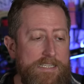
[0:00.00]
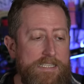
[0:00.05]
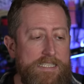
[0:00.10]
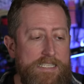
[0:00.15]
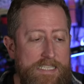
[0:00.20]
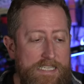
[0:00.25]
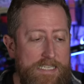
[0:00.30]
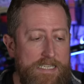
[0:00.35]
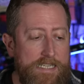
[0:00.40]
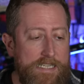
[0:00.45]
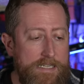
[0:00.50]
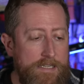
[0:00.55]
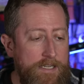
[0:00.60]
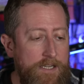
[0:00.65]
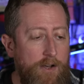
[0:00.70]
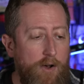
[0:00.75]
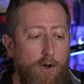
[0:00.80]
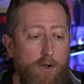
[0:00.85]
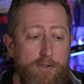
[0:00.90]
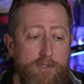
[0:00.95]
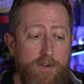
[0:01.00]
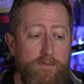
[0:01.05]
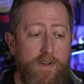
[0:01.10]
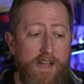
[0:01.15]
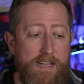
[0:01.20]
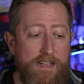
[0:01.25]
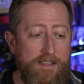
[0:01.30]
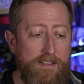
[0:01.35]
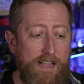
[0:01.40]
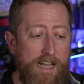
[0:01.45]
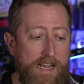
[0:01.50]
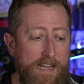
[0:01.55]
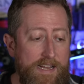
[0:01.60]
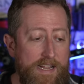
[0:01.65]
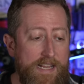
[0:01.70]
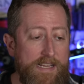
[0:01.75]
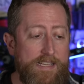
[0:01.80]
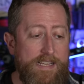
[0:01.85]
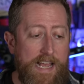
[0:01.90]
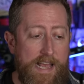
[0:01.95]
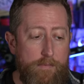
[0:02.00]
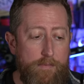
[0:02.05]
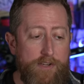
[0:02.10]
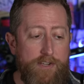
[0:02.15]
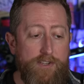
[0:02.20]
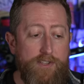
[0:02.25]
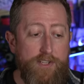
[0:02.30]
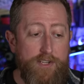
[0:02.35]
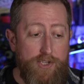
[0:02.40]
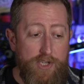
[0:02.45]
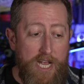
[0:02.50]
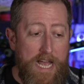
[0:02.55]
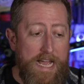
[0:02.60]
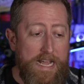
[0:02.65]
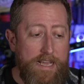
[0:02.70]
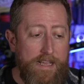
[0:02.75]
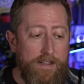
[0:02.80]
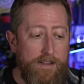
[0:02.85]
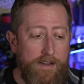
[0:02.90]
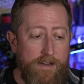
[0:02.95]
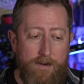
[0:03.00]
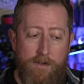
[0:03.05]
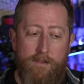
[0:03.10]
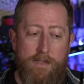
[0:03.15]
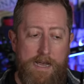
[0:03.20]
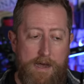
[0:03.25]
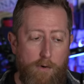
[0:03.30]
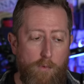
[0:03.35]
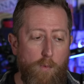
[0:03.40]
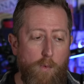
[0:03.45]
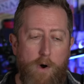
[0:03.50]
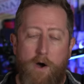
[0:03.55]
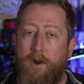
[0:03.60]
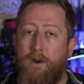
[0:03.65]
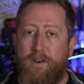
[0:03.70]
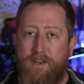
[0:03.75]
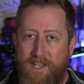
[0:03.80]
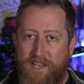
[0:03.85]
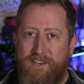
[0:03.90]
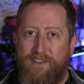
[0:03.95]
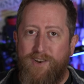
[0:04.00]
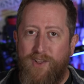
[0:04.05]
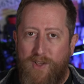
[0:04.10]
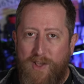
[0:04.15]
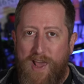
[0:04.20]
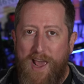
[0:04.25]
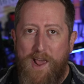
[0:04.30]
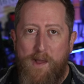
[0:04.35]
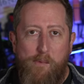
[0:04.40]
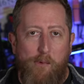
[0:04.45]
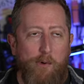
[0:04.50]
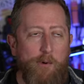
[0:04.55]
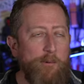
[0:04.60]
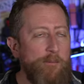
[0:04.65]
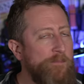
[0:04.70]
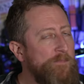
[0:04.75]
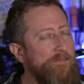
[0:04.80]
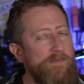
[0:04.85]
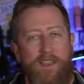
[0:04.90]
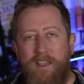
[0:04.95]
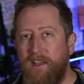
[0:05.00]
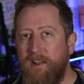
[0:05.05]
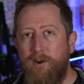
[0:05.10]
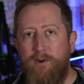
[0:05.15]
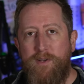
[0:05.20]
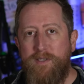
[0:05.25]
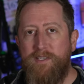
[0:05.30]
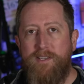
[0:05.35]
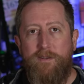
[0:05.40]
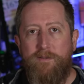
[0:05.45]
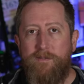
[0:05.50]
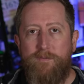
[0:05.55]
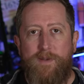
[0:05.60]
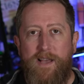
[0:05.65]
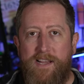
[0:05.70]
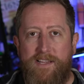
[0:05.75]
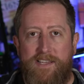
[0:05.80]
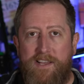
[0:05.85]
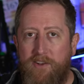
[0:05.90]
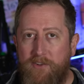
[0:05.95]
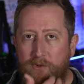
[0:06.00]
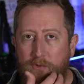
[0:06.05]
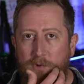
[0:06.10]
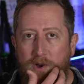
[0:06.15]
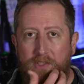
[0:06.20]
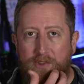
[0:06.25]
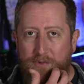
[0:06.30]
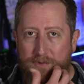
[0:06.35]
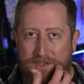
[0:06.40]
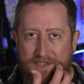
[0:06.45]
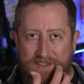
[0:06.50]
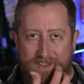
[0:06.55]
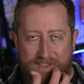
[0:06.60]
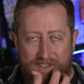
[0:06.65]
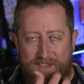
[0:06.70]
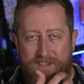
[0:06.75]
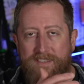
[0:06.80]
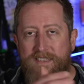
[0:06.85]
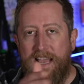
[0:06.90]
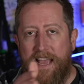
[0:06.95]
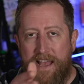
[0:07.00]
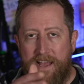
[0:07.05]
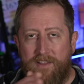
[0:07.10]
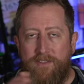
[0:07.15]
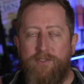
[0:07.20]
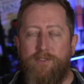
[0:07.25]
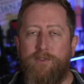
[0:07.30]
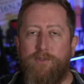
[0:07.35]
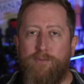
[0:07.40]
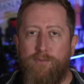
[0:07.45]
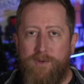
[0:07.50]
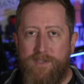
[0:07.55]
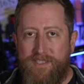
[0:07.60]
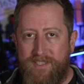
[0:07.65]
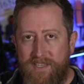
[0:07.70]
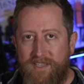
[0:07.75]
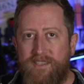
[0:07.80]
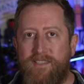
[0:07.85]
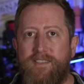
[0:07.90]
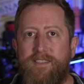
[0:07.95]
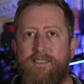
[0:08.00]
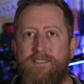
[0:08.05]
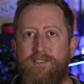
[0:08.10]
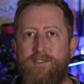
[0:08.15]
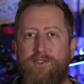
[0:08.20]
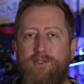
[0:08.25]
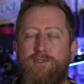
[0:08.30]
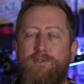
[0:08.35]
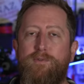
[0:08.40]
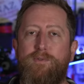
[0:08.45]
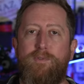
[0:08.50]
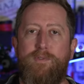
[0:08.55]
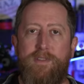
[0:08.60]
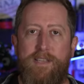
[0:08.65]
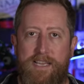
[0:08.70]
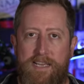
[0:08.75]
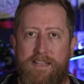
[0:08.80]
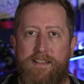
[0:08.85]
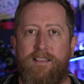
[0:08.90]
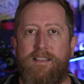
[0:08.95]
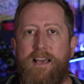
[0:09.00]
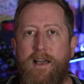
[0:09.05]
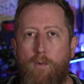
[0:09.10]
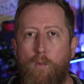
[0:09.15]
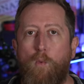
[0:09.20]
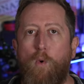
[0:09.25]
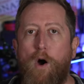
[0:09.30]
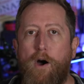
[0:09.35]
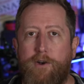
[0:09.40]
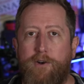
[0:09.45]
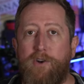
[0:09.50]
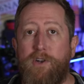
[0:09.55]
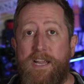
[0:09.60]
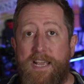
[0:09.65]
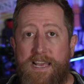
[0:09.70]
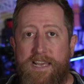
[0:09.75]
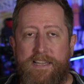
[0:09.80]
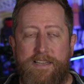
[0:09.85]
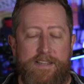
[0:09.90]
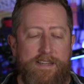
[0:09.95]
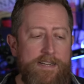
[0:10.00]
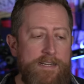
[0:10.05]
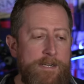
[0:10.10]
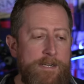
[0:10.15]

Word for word: D. Ultraviolet light can damage the jacket and allow water to enter the cable. It always comes back down to weather resistance and the resistance to it let water in.